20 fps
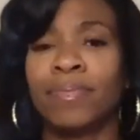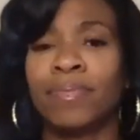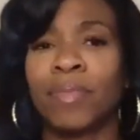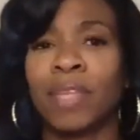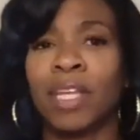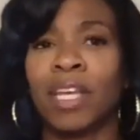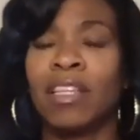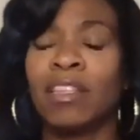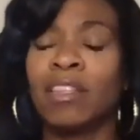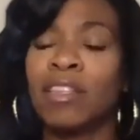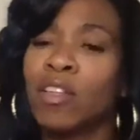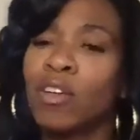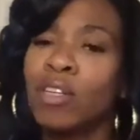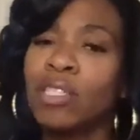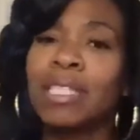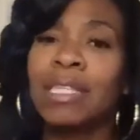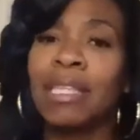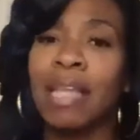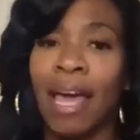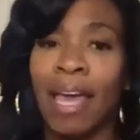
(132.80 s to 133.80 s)
looked
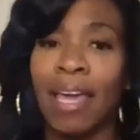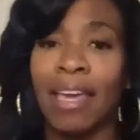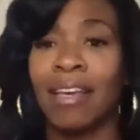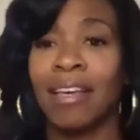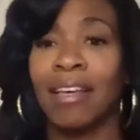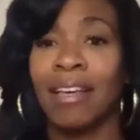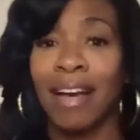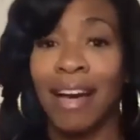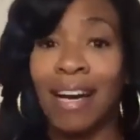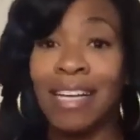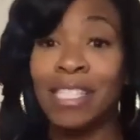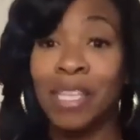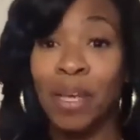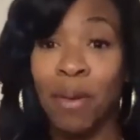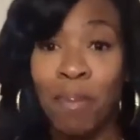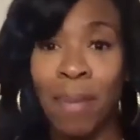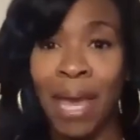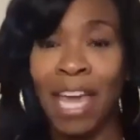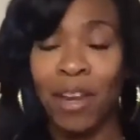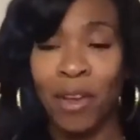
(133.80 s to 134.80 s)
like a
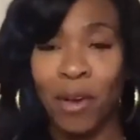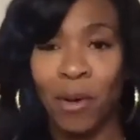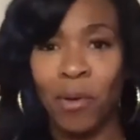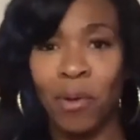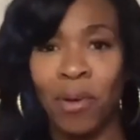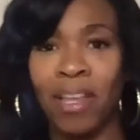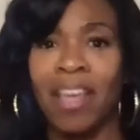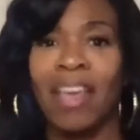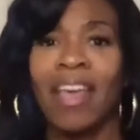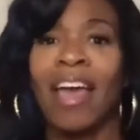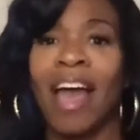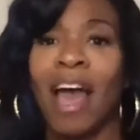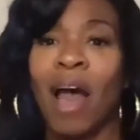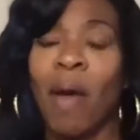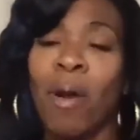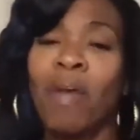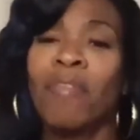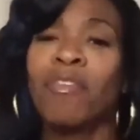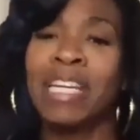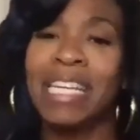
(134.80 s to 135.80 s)
tomato. However,
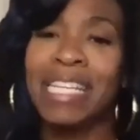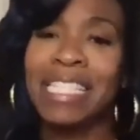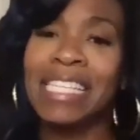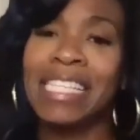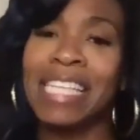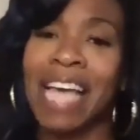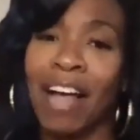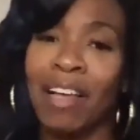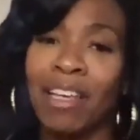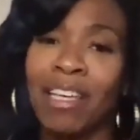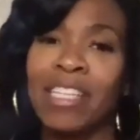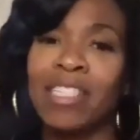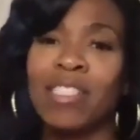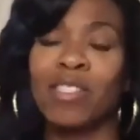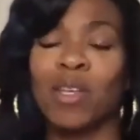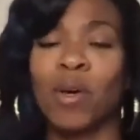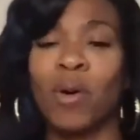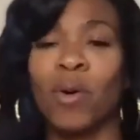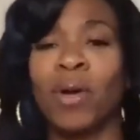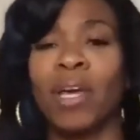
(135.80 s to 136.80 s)
he's Italian, so
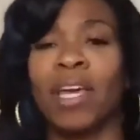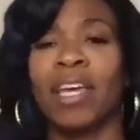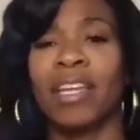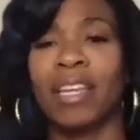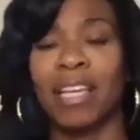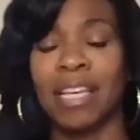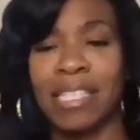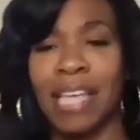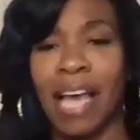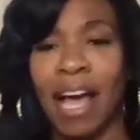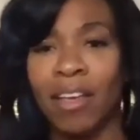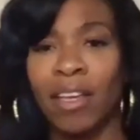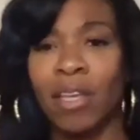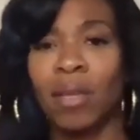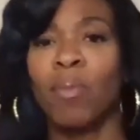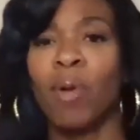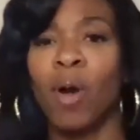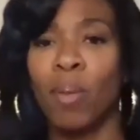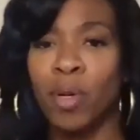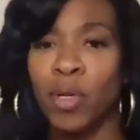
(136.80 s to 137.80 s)
in Italian,
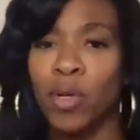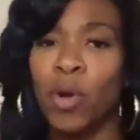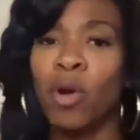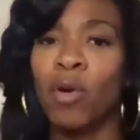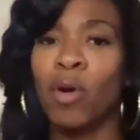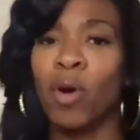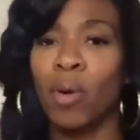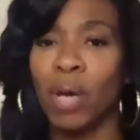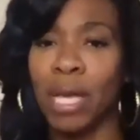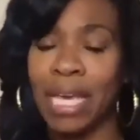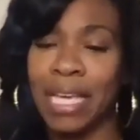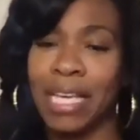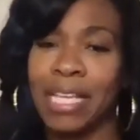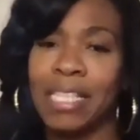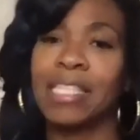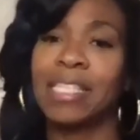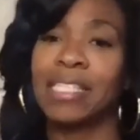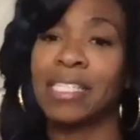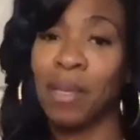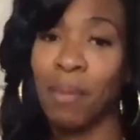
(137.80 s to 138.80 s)
Pomodoro is
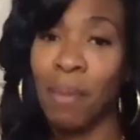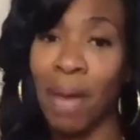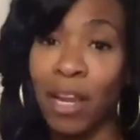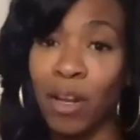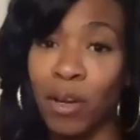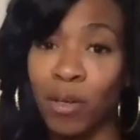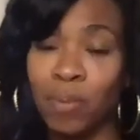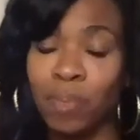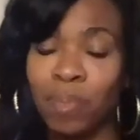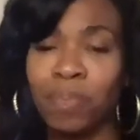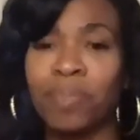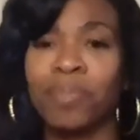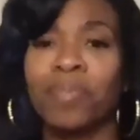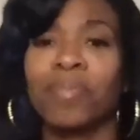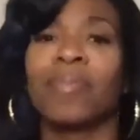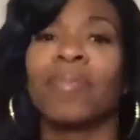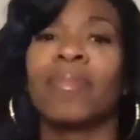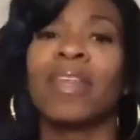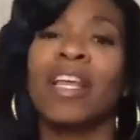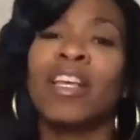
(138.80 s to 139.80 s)
tomato.
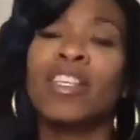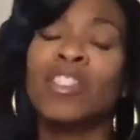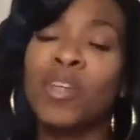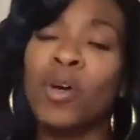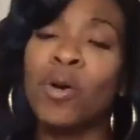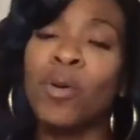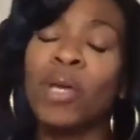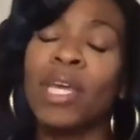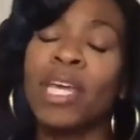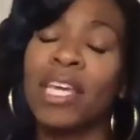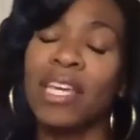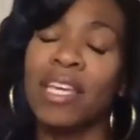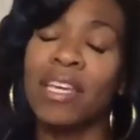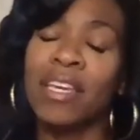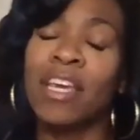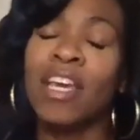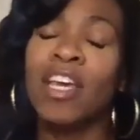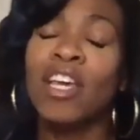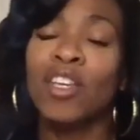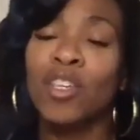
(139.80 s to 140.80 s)
So he
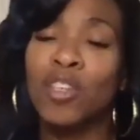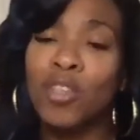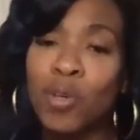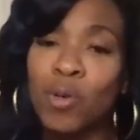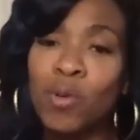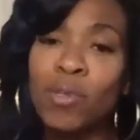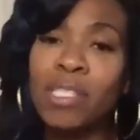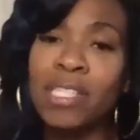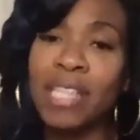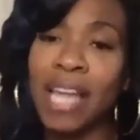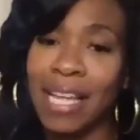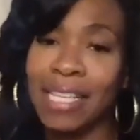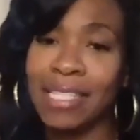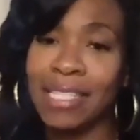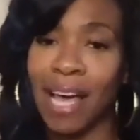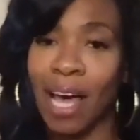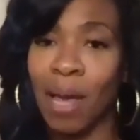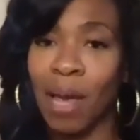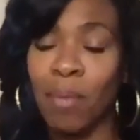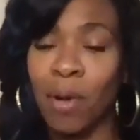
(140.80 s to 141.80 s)
used that
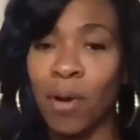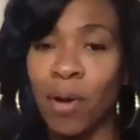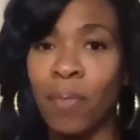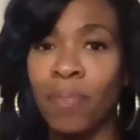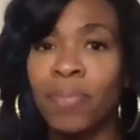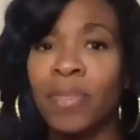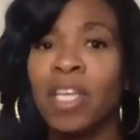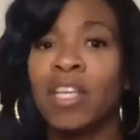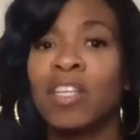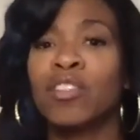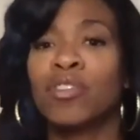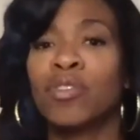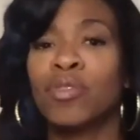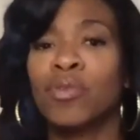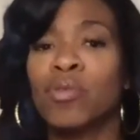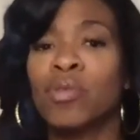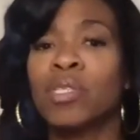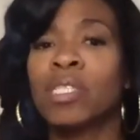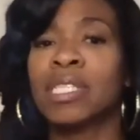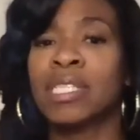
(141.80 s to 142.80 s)
timer to
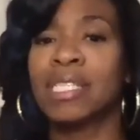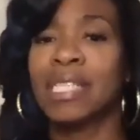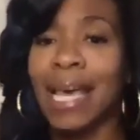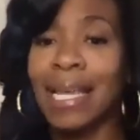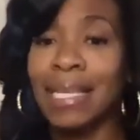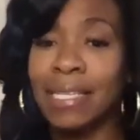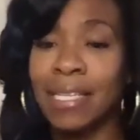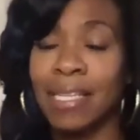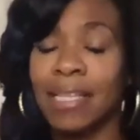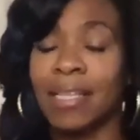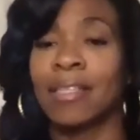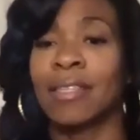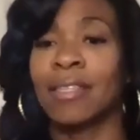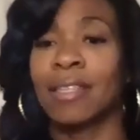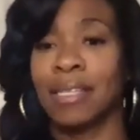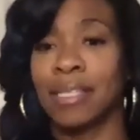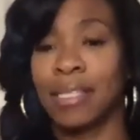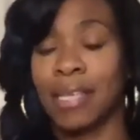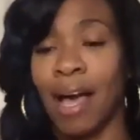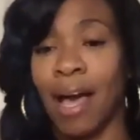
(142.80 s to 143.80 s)
set the
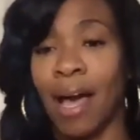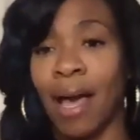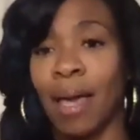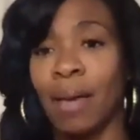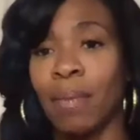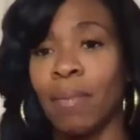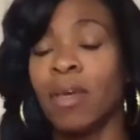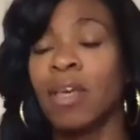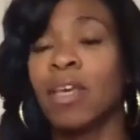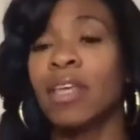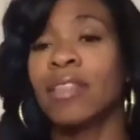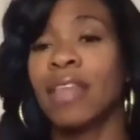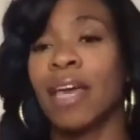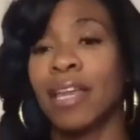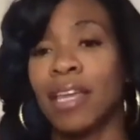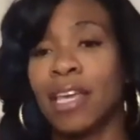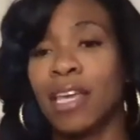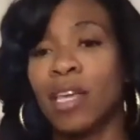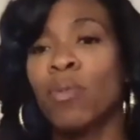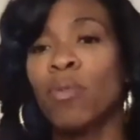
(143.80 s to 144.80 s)
time that
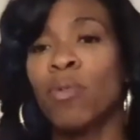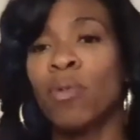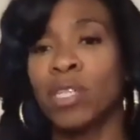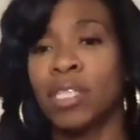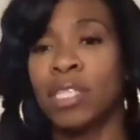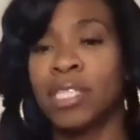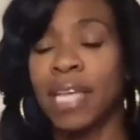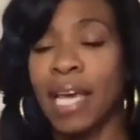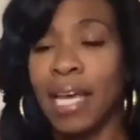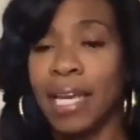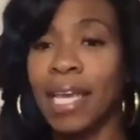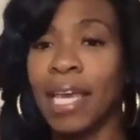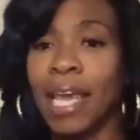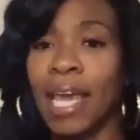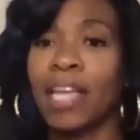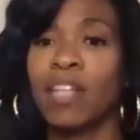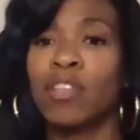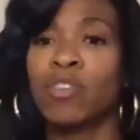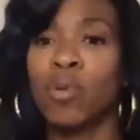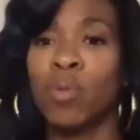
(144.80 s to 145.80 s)
he would dedicate
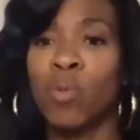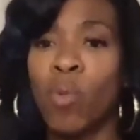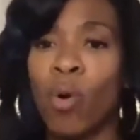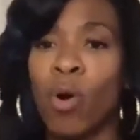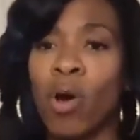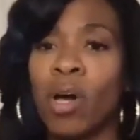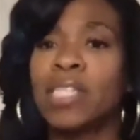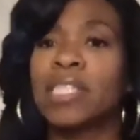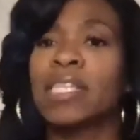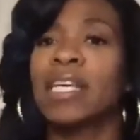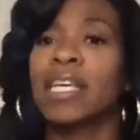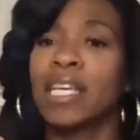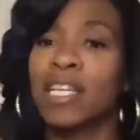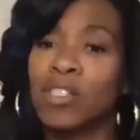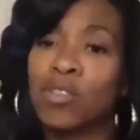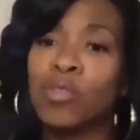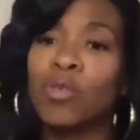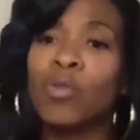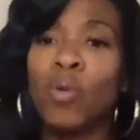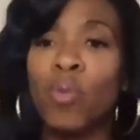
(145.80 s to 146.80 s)
towards his
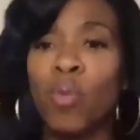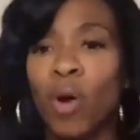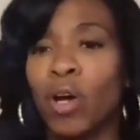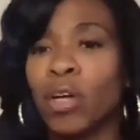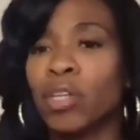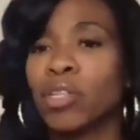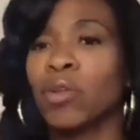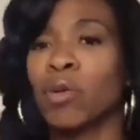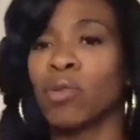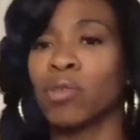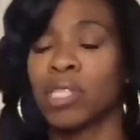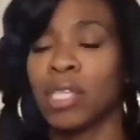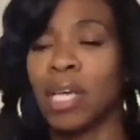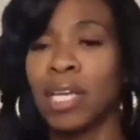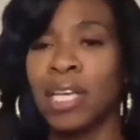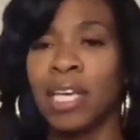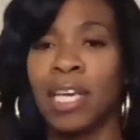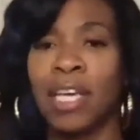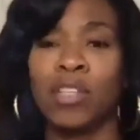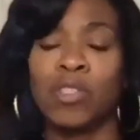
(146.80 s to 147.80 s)
schoolwork,
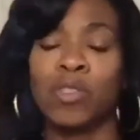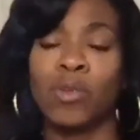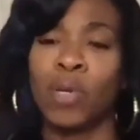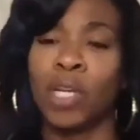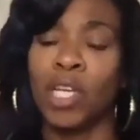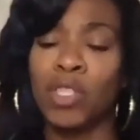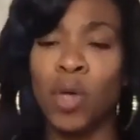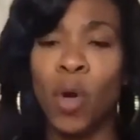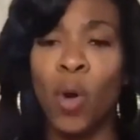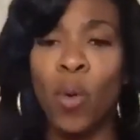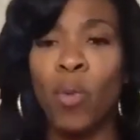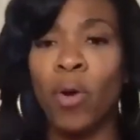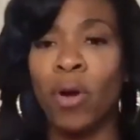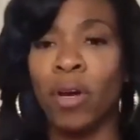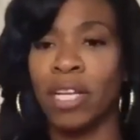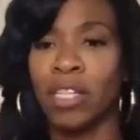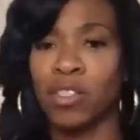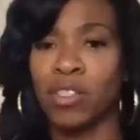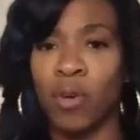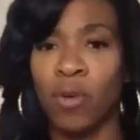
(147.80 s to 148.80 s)
studying, doing his homework, and
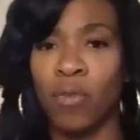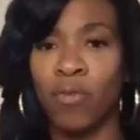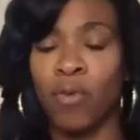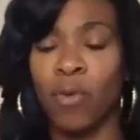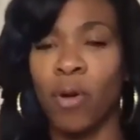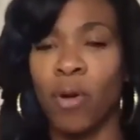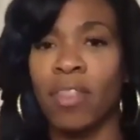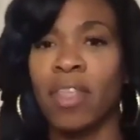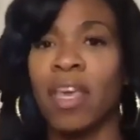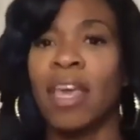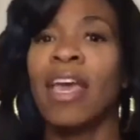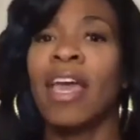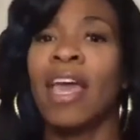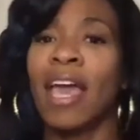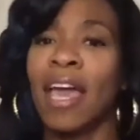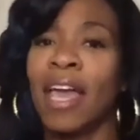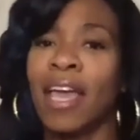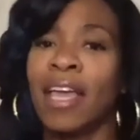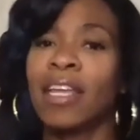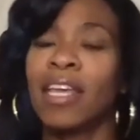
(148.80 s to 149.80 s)
so forth.
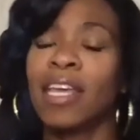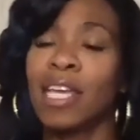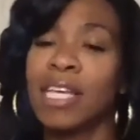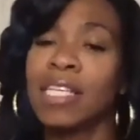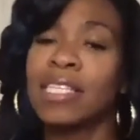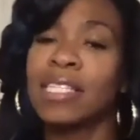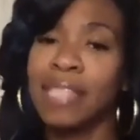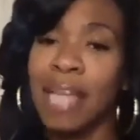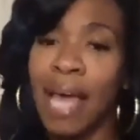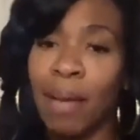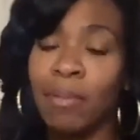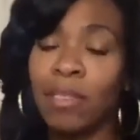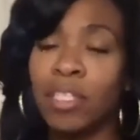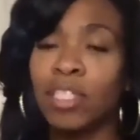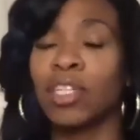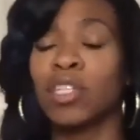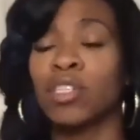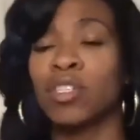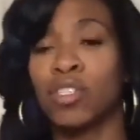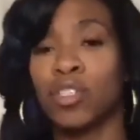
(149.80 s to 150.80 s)
And he established a
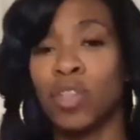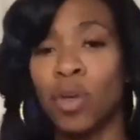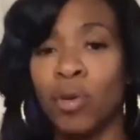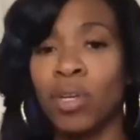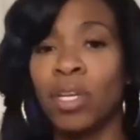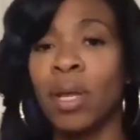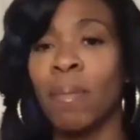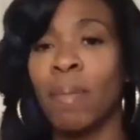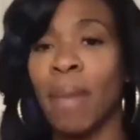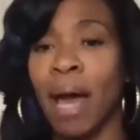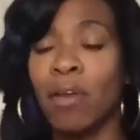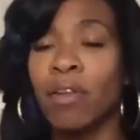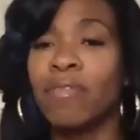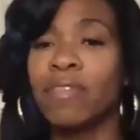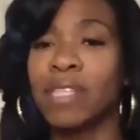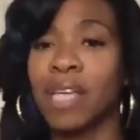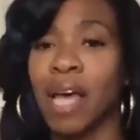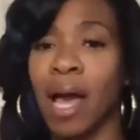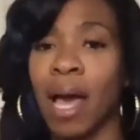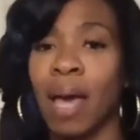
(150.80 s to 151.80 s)
certain amount of
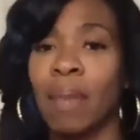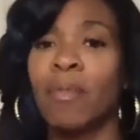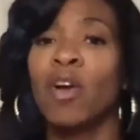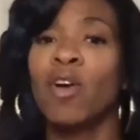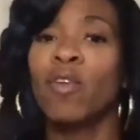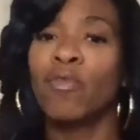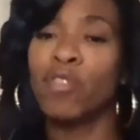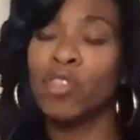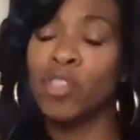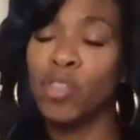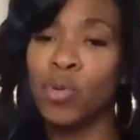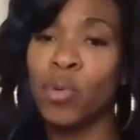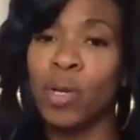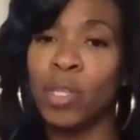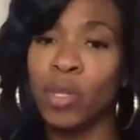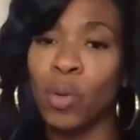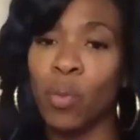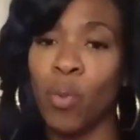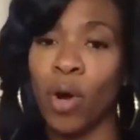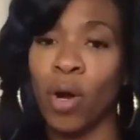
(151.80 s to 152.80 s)
time for doing the
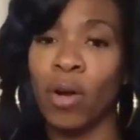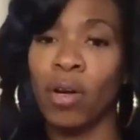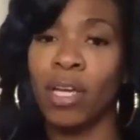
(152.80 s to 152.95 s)
work